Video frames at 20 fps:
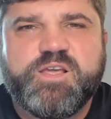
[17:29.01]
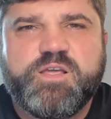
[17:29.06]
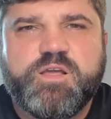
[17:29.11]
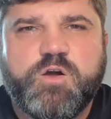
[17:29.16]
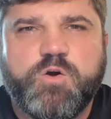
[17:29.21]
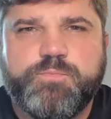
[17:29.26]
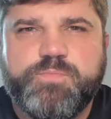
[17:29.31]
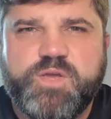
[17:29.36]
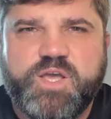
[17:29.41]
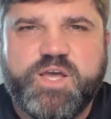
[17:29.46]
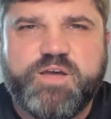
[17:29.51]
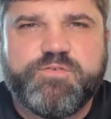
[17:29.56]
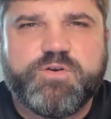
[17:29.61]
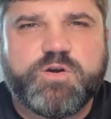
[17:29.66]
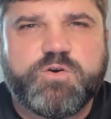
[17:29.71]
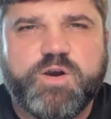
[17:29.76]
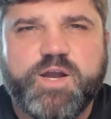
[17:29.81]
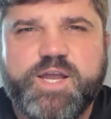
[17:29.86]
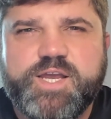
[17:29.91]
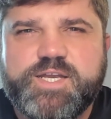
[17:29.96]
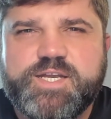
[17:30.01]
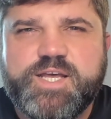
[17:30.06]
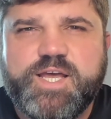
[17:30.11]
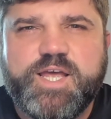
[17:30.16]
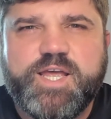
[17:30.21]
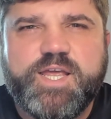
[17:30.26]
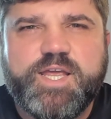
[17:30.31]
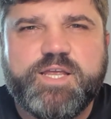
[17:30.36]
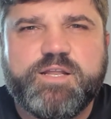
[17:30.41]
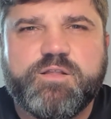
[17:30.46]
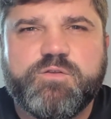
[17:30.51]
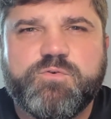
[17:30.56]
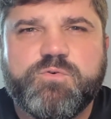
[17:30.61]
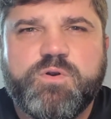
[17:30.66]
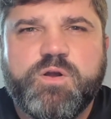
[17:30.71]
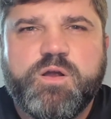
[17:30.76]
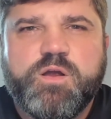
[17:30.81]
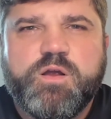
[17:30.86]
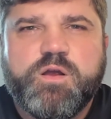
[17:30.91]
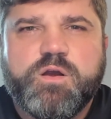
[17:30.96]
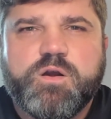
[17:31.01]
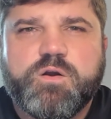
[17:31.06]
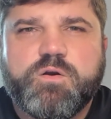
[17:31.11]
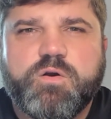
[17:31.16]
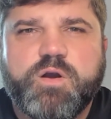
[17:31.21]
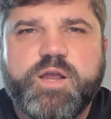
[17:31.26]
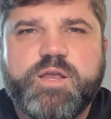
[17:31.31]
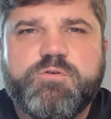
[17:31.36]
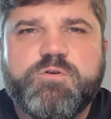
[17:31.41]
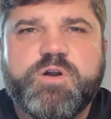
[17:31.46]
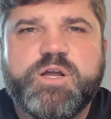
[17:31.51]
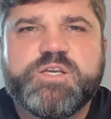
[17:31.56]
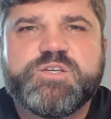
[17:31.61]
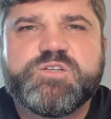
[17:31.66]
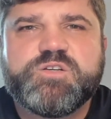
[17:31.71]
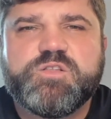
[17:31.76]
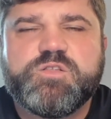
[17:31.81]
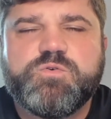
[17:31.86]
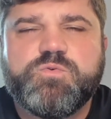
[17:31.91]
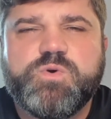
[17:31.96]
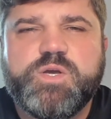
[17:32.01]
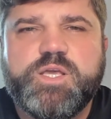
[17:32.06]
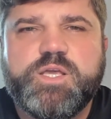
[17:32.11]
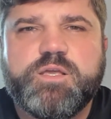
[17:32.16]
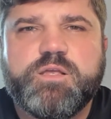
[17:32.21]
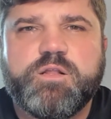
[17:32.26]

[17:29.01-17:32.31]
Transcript: Hope you have a great day and the great rest of the week,